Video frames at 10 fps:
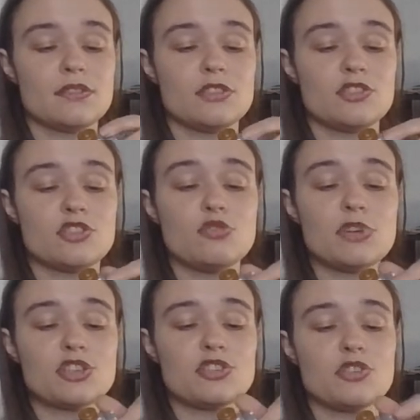So
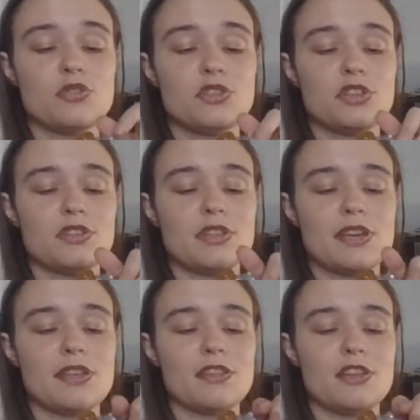much so the
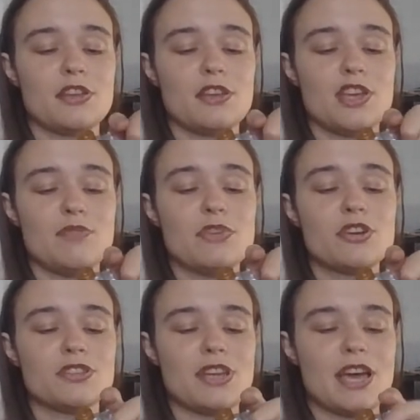
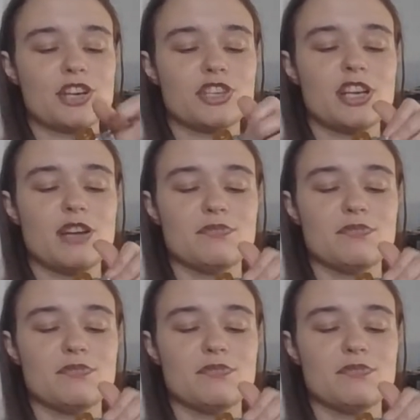emitters actually come